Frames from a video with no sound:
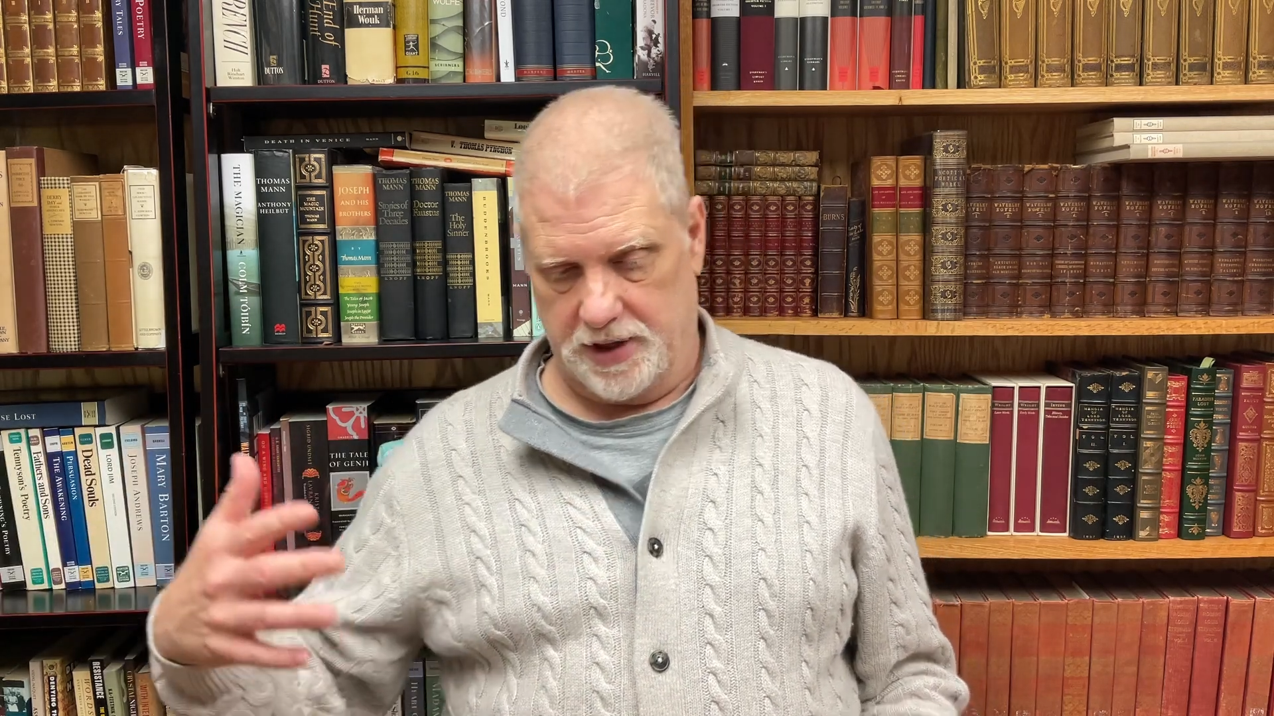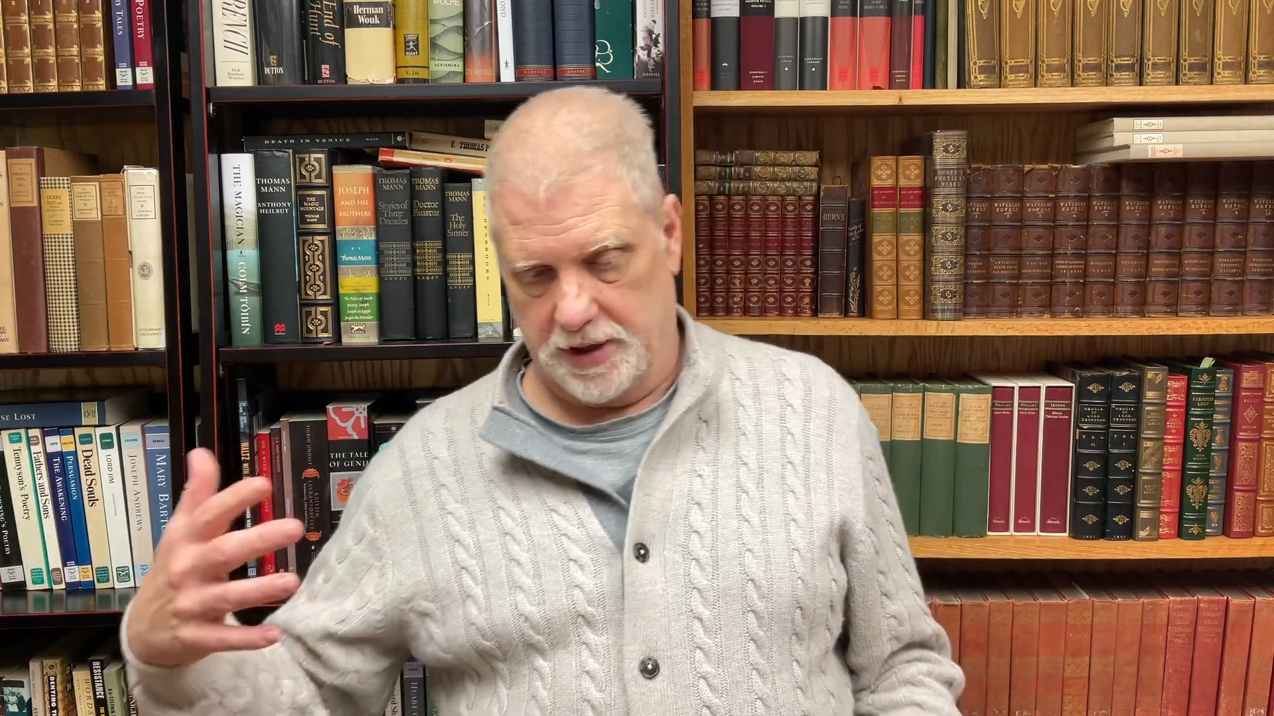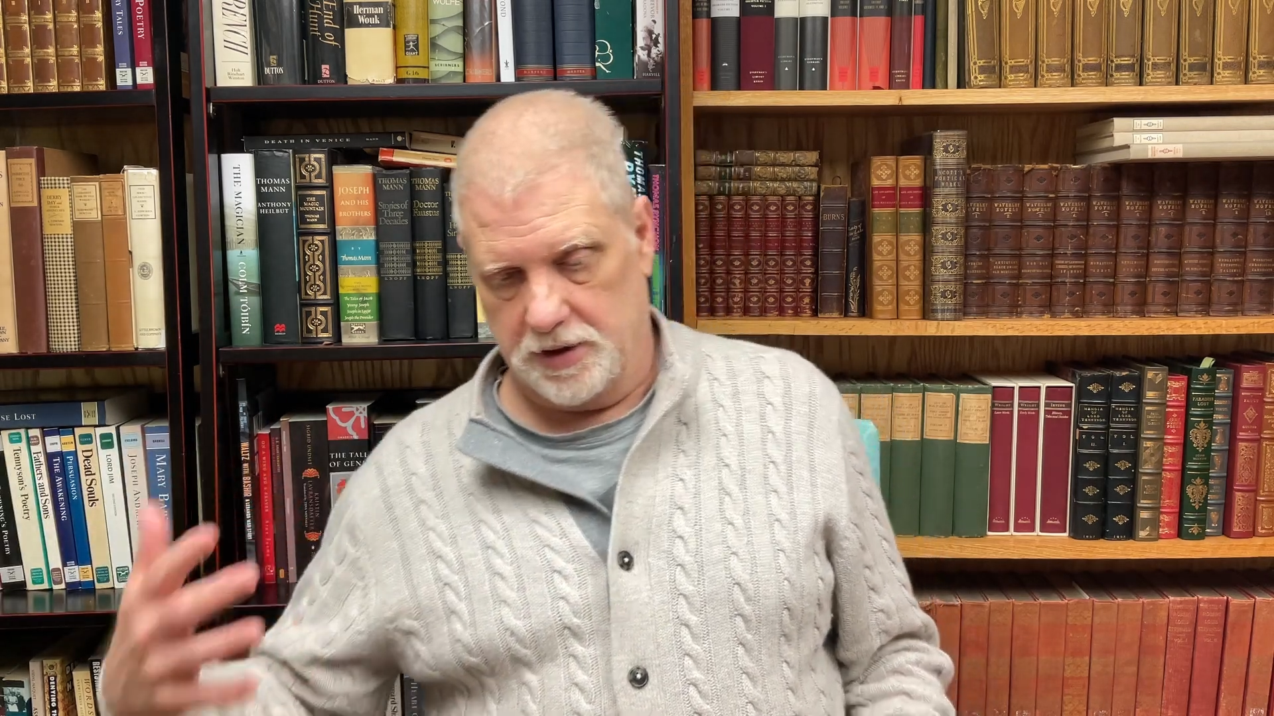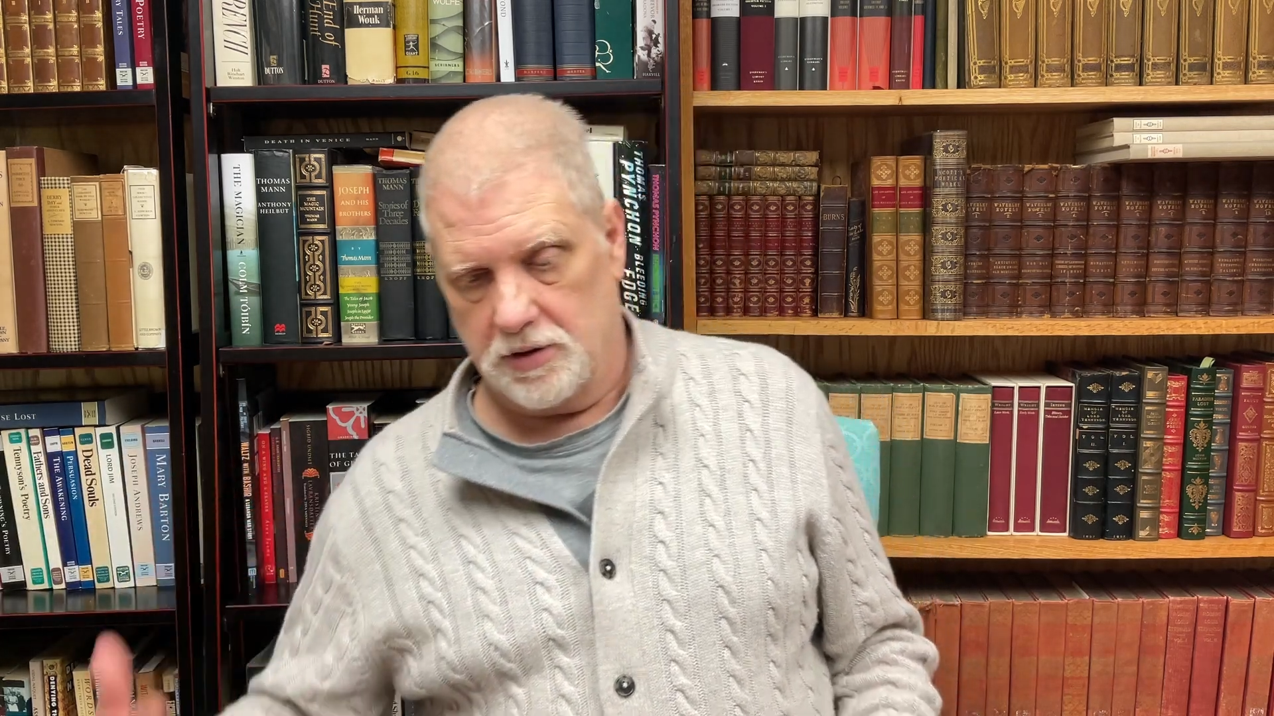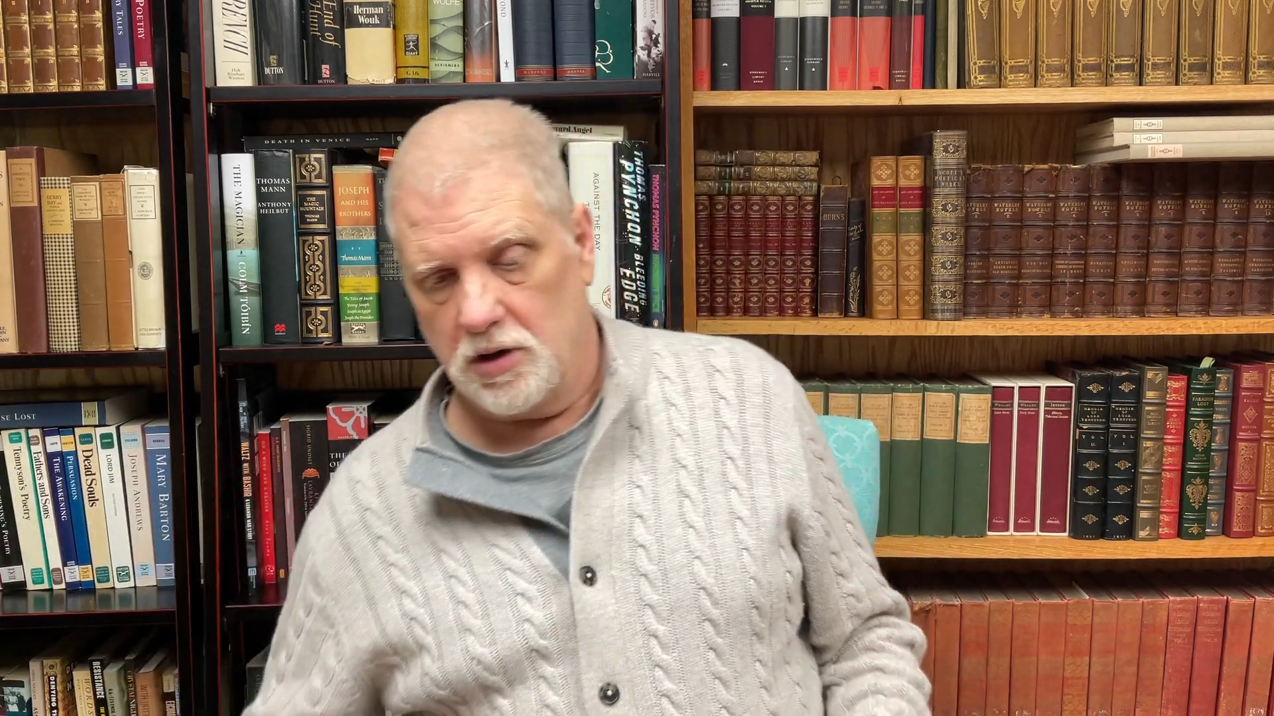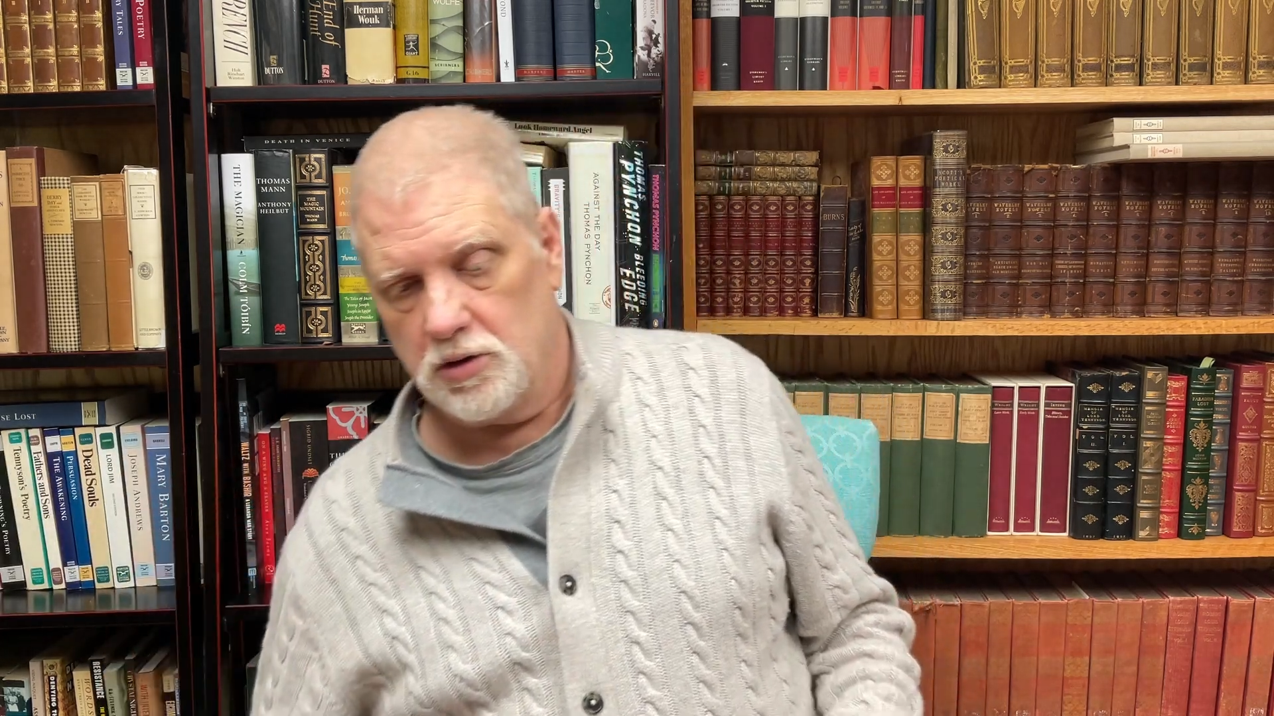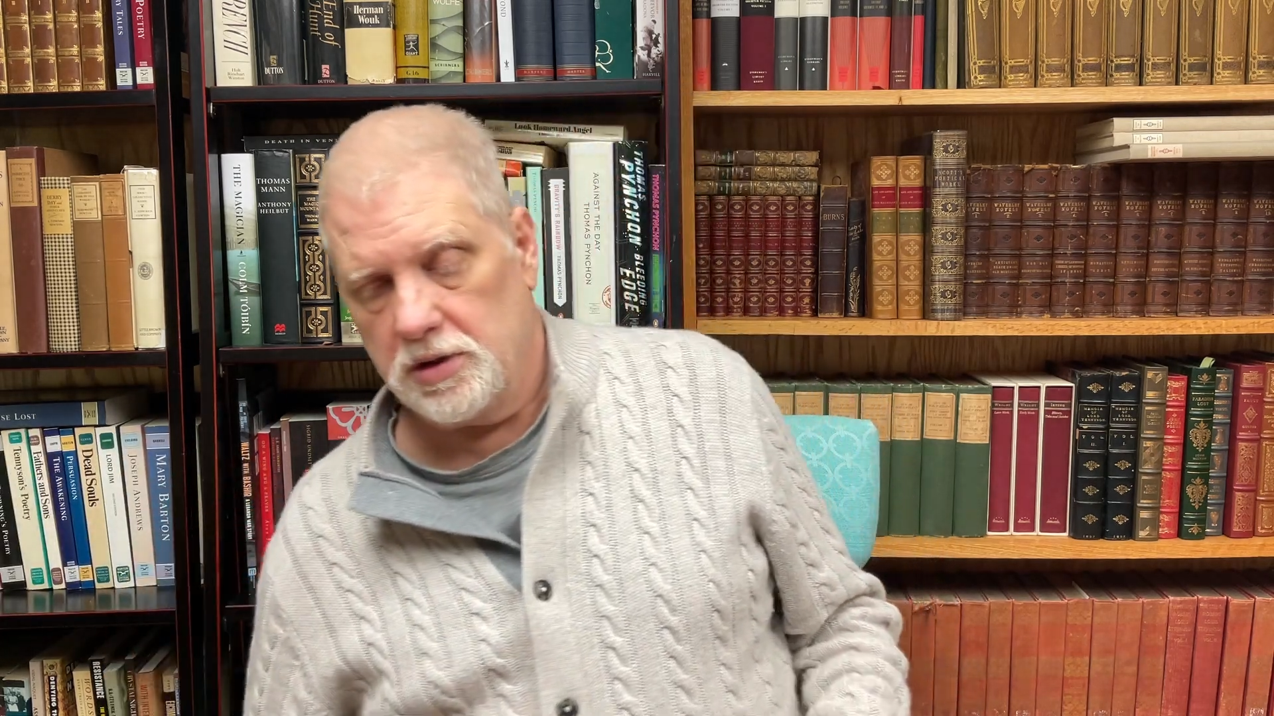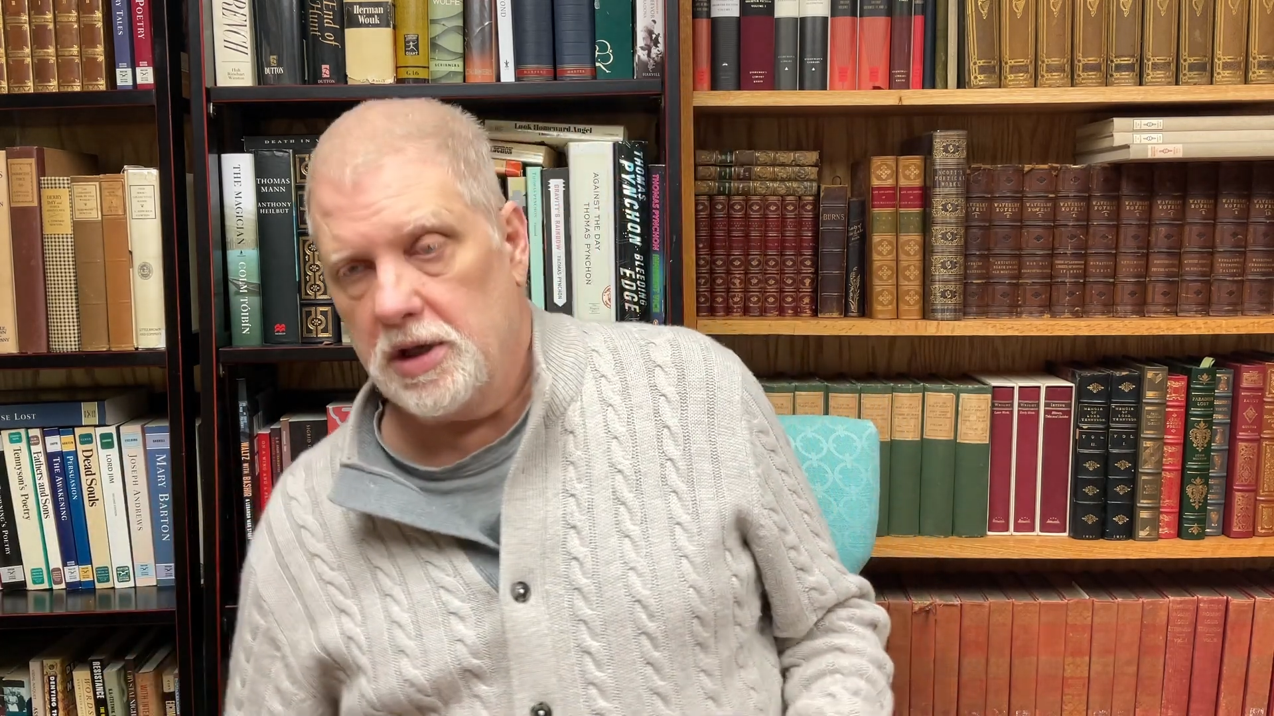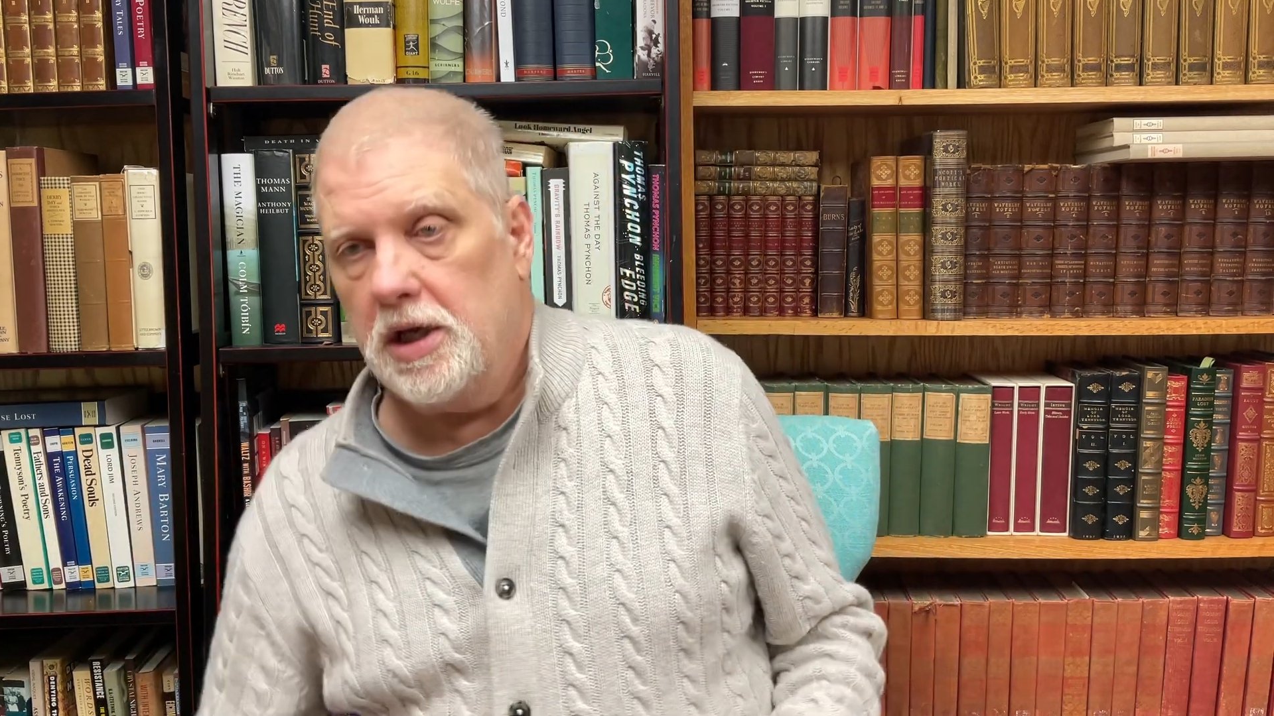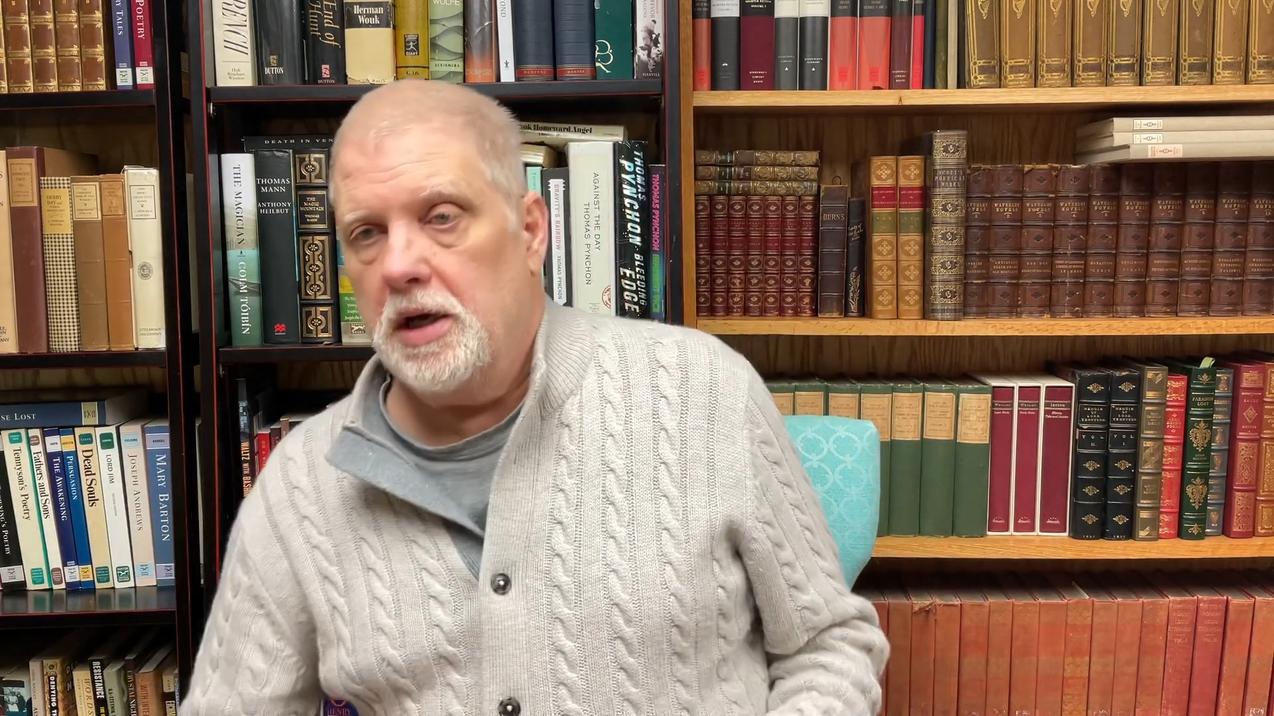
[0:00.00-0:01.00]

on her own,